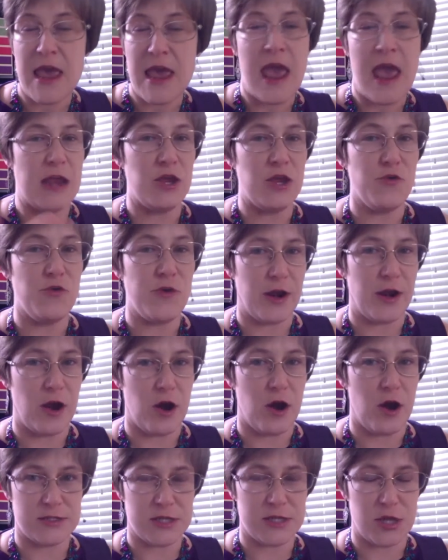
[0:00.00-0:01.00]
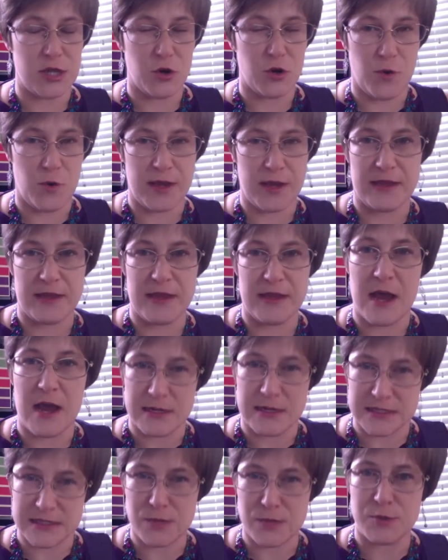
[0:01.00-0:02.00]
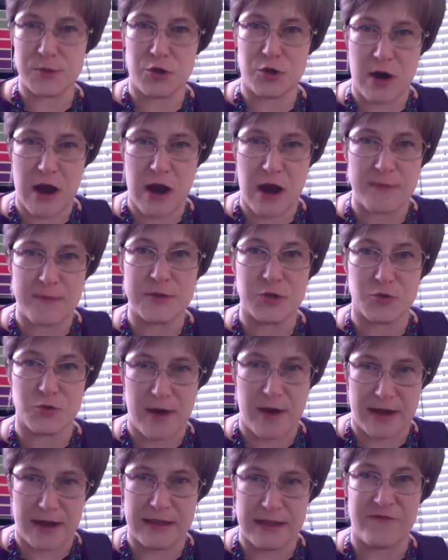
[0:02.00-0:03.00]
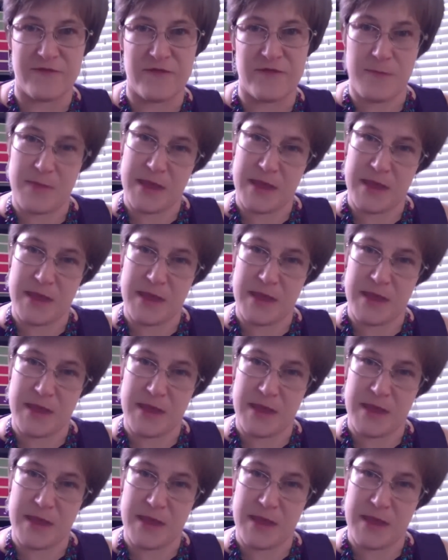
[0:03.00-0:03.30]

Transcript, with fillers: and you can also quickly unsubscribe directly from